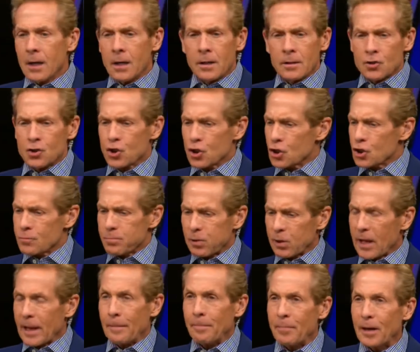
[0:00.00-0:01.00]
just
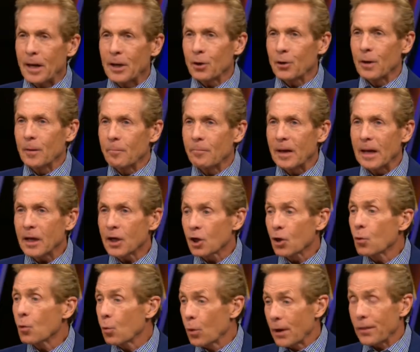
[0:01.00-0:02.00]
play better and
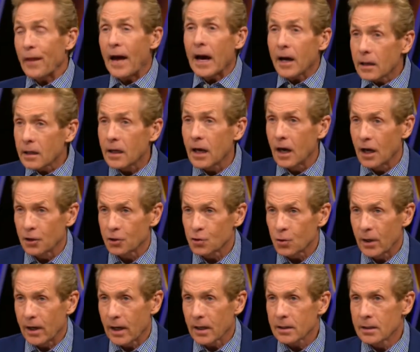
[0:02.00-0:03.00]
better without a
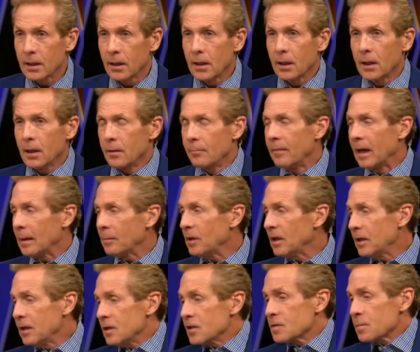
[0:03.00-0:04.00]
contract. Maybe
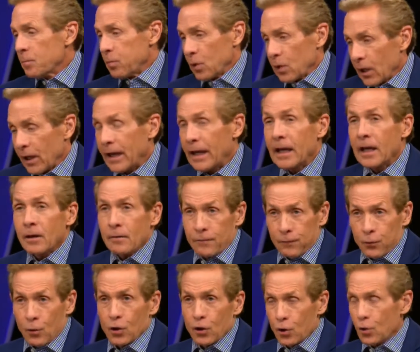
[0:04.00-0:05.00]
he's playing
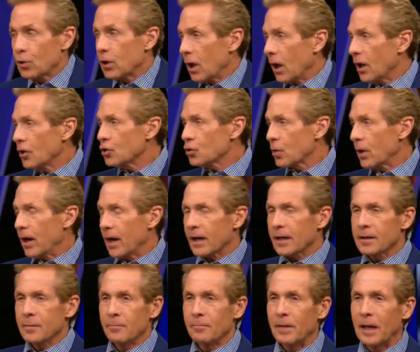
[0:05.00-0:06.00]
for a new
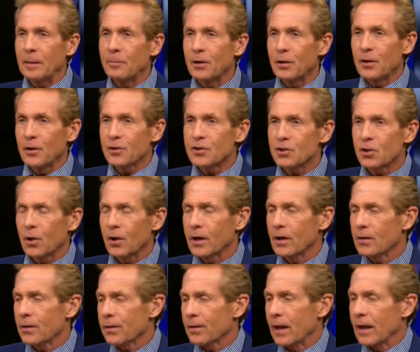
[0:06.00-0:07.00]
contract. Maybe they're
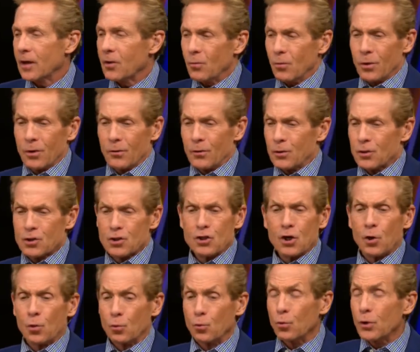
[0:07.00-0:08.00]
starting to think, well, there's
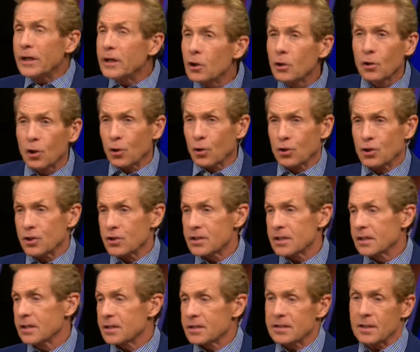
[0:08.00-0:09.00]
no real
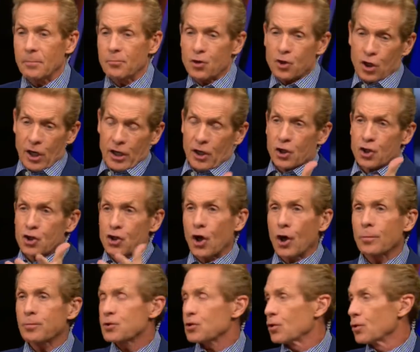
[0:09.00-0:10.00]
urgency except Shannon
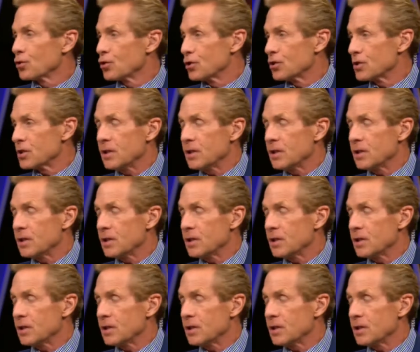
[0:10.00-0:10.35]
Sharpe's urgency.